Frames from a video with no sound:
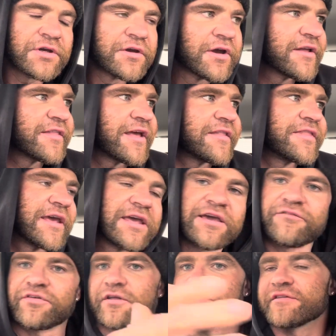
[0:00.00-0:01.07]
And then they
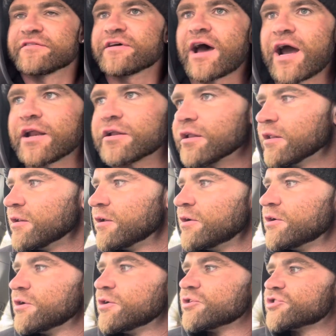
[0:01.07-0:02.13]
give you the title
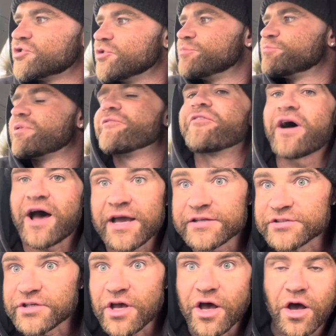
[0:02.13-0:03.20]

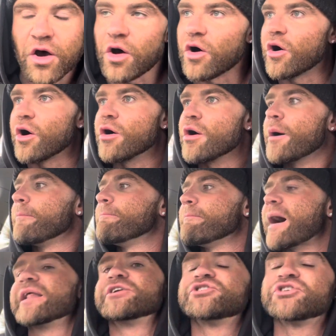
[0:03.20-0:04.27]
supervisor or
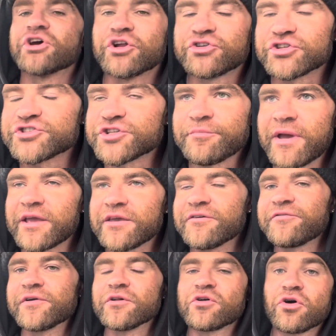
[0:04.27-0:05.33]
manager just to make you
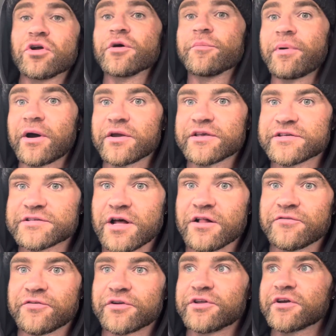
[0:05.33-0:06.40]
feel good about
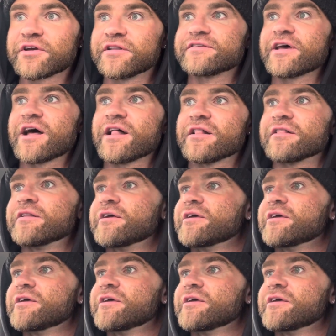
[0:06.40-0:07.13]
yourself, and you can tell